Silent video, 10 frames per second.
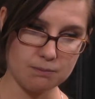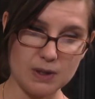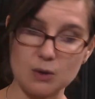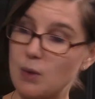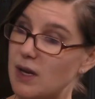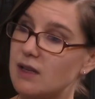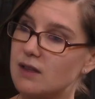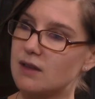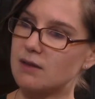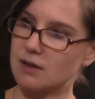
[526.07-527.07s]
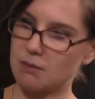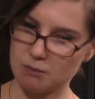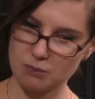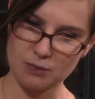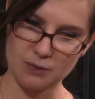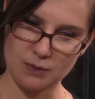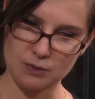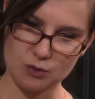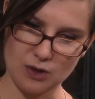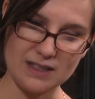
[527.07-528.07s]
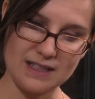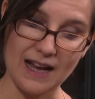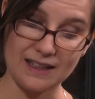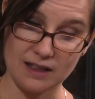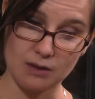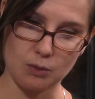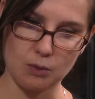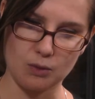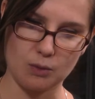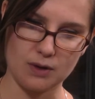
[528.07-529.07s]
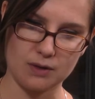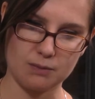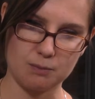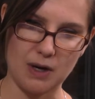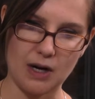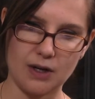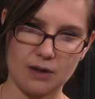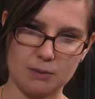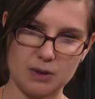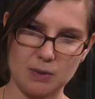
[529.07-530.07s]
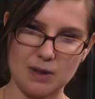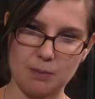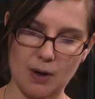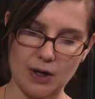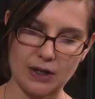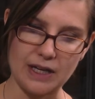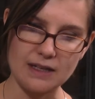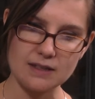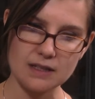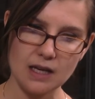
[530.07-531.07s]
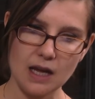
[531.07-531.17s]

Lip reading: between transacting between parties,